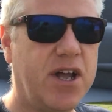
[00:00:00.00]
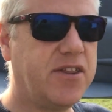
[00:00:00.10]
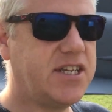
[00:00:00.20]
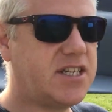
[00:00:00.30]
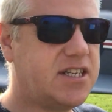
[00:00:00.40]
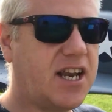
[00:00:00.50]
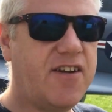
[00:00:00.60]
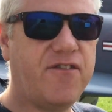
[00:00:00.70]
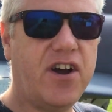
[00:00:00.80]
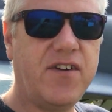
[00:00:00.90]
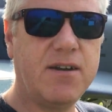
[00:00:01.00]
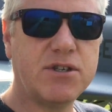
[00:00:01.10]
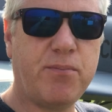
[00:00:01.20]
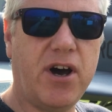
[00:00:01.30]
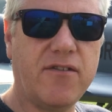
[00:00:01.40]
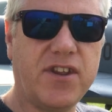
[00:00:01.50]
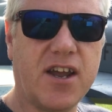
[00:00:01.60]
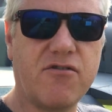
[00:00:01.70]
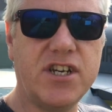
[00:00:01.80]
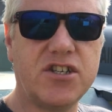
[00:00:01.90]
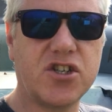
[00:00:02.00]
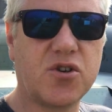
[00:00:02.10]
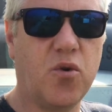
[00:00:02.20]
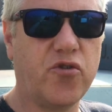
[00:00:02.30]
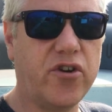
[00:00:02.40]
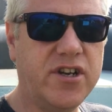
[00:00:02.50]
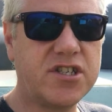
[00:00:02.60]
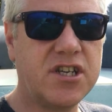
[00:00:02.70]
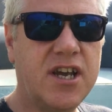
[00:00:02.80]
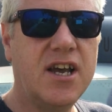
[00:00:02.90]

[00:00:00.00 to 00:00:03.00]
This is an F5E, it was part of the Aggressor Squadrons.